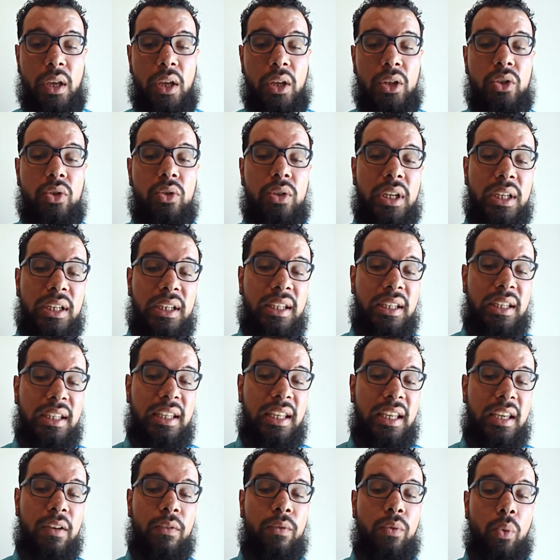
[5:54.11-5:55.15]
You can
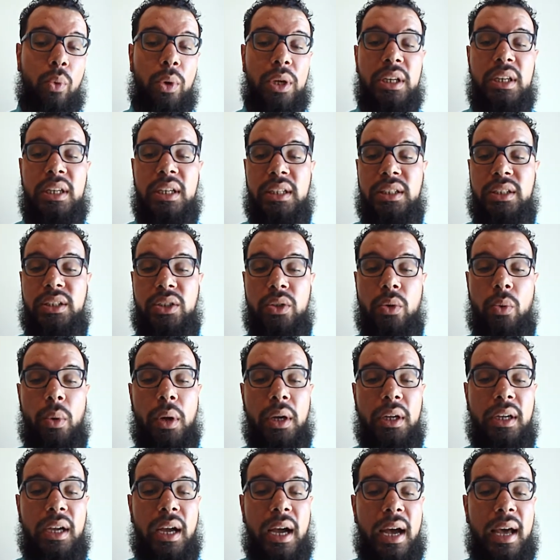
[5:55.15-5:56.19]
give witness to
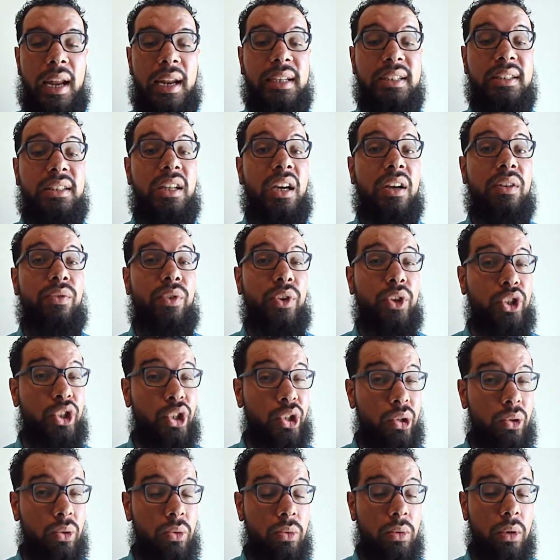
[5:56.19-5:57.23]
what God has done for
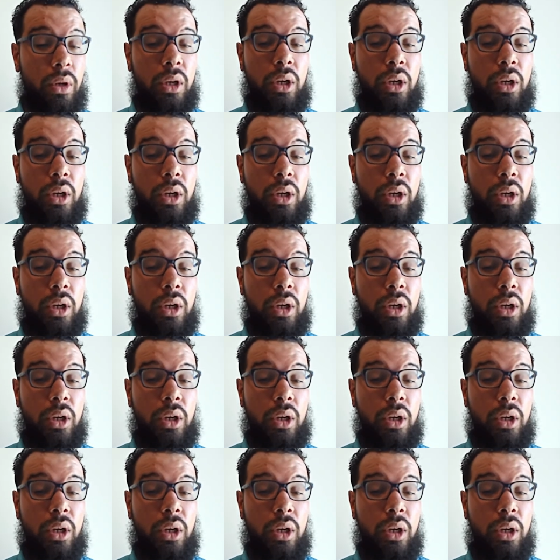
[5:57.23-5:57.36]
you,